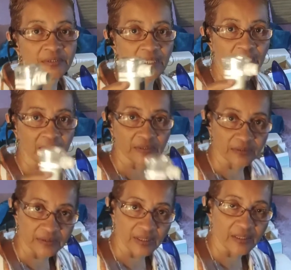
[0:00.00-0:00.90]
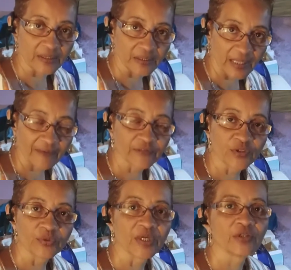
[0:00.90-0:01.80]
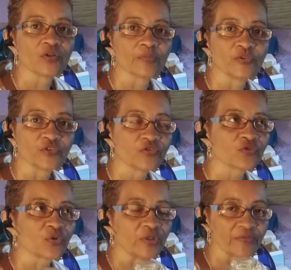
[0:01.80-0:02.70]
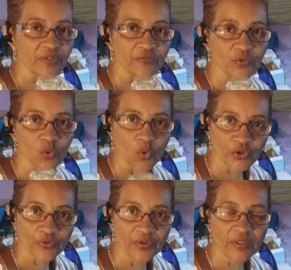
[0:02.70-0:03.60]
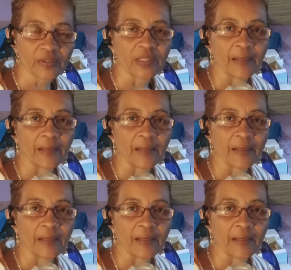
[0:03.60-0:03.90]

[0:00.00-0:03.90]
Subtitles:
that after you get your machines, or even if you order it,